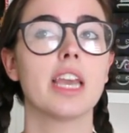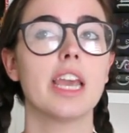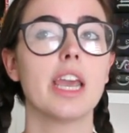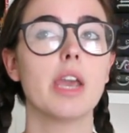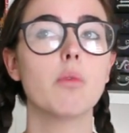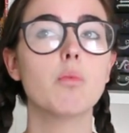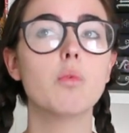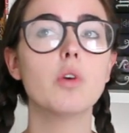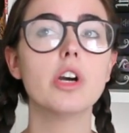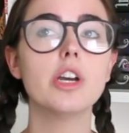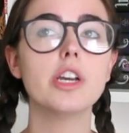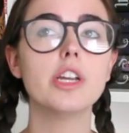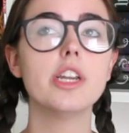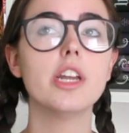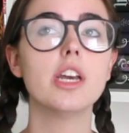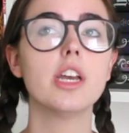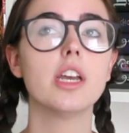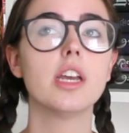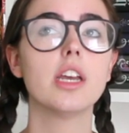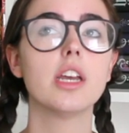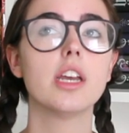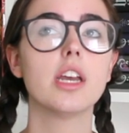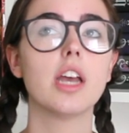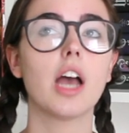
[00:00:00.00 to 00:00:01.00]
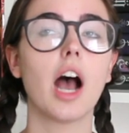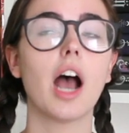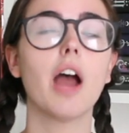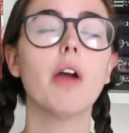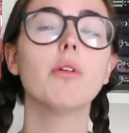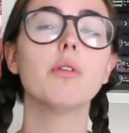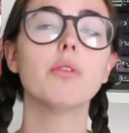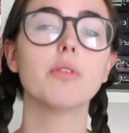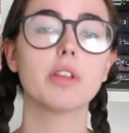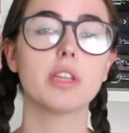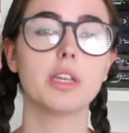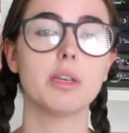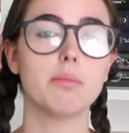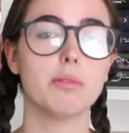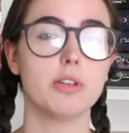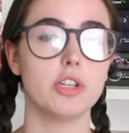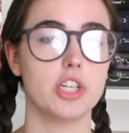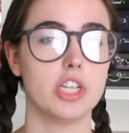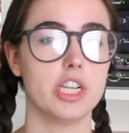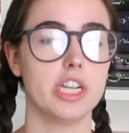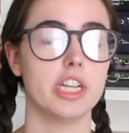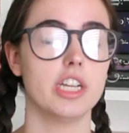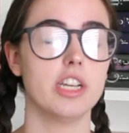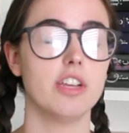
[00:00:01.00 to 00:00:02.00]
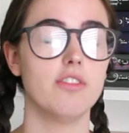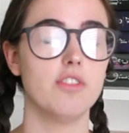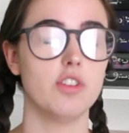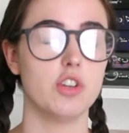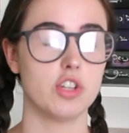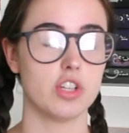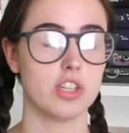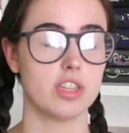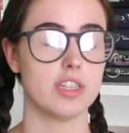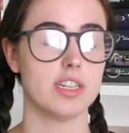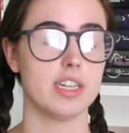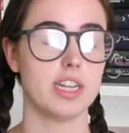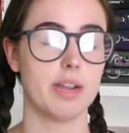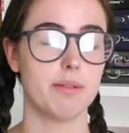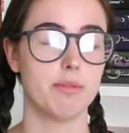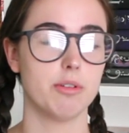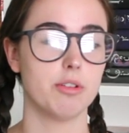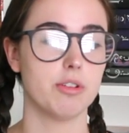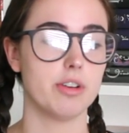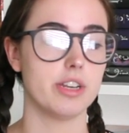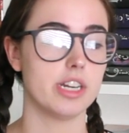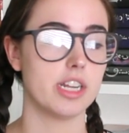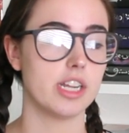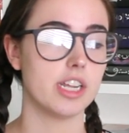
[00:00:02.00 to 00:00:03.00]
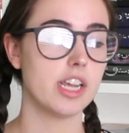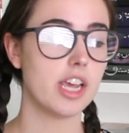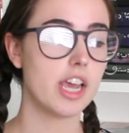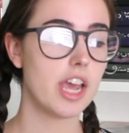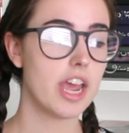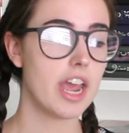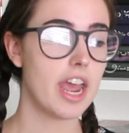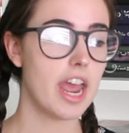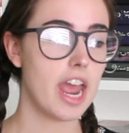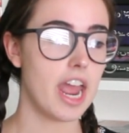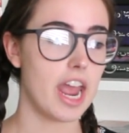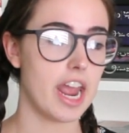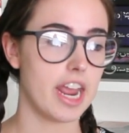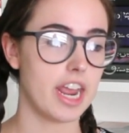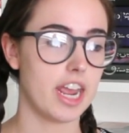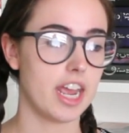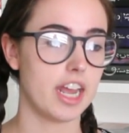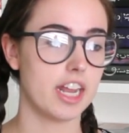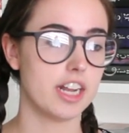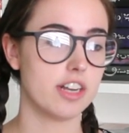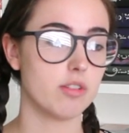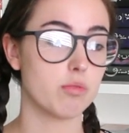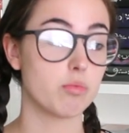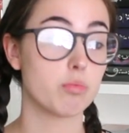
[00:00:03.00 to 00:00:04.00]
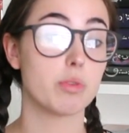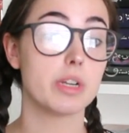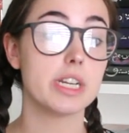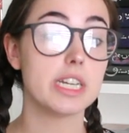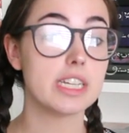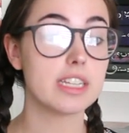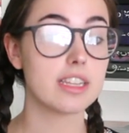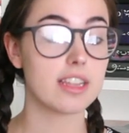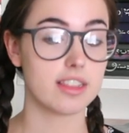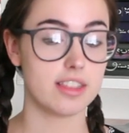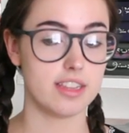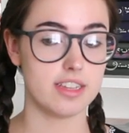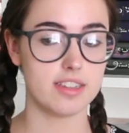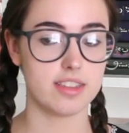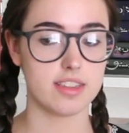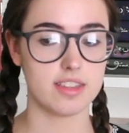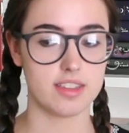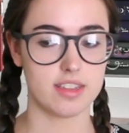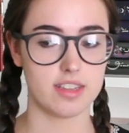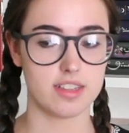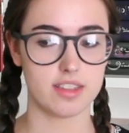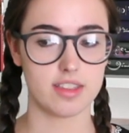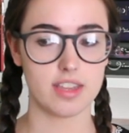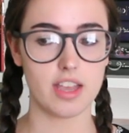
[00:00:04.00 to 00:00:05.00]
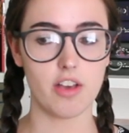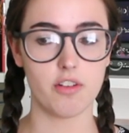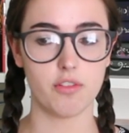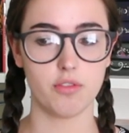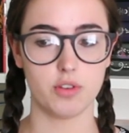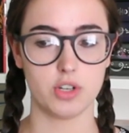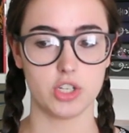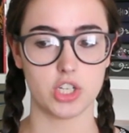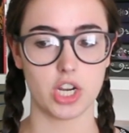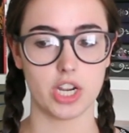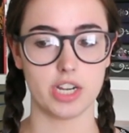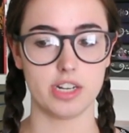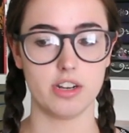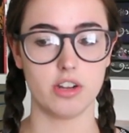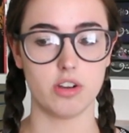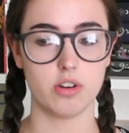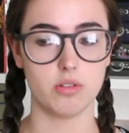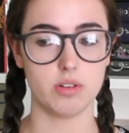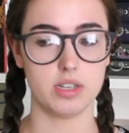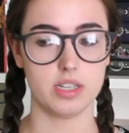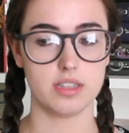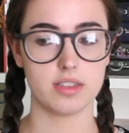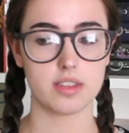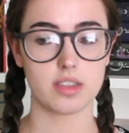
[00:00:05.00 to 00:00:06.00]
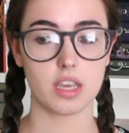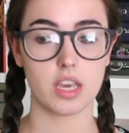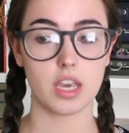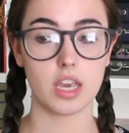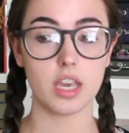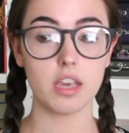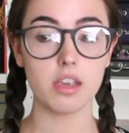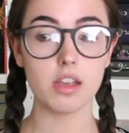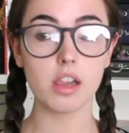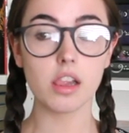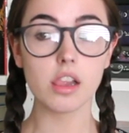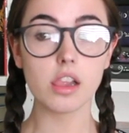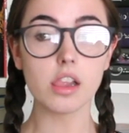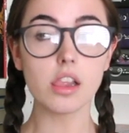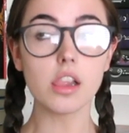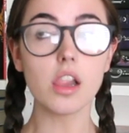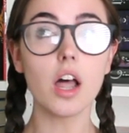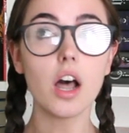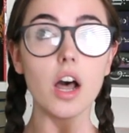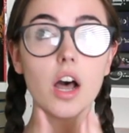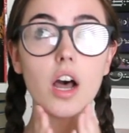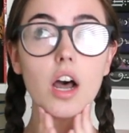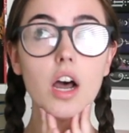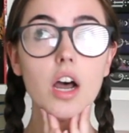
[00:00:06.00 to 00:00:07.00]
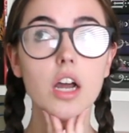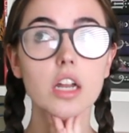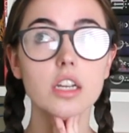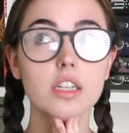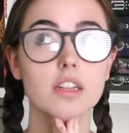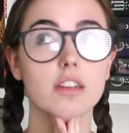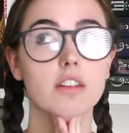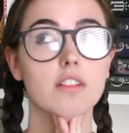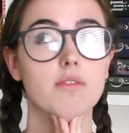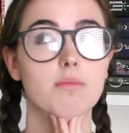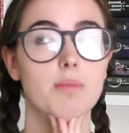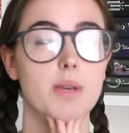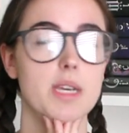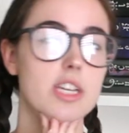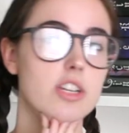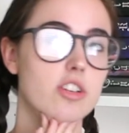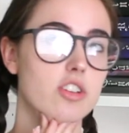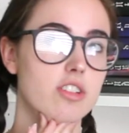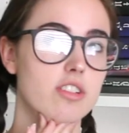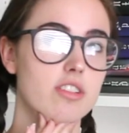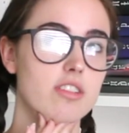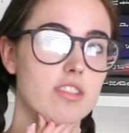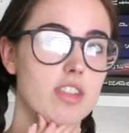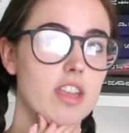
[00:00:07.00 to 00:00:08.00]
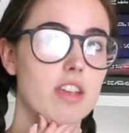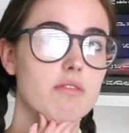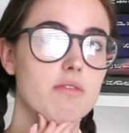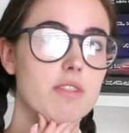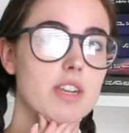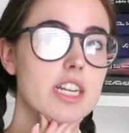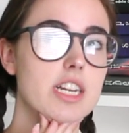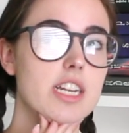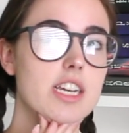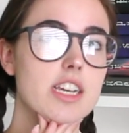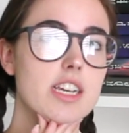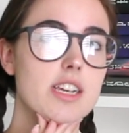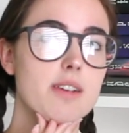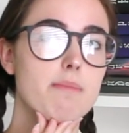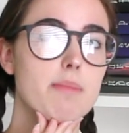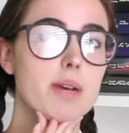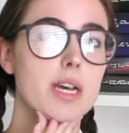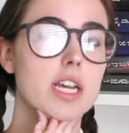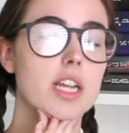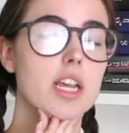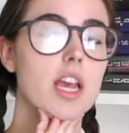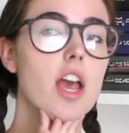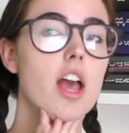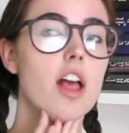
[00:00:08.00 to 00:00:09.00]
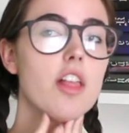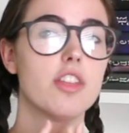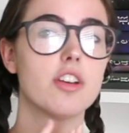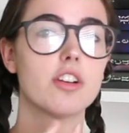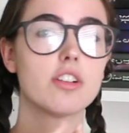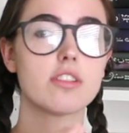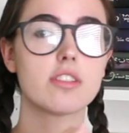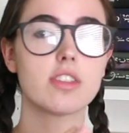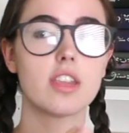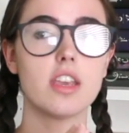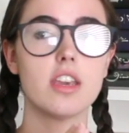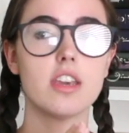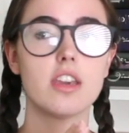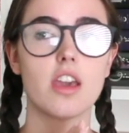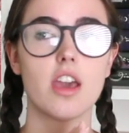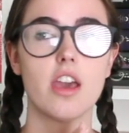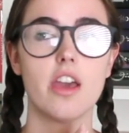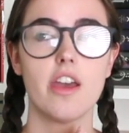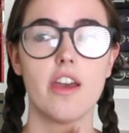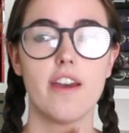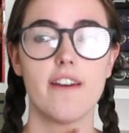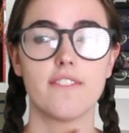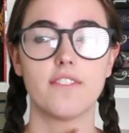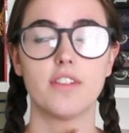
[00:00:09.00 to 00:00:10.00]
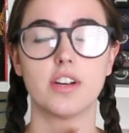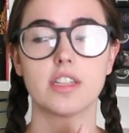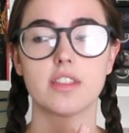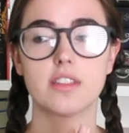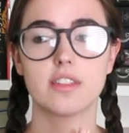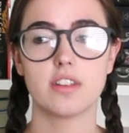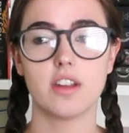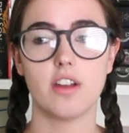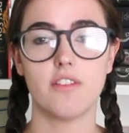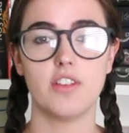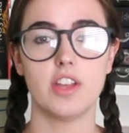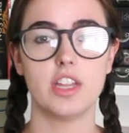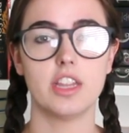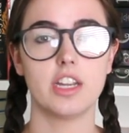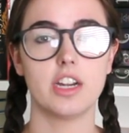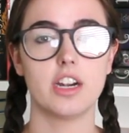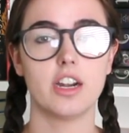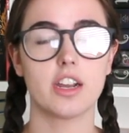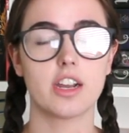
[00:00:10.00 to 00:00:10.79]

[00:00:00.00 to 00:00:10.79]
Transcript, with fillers: it would I would really appreciate it if you took the time to read it and reading the thesis itself, which I know is a lot of pages and reading, but there's like fun stuff in there.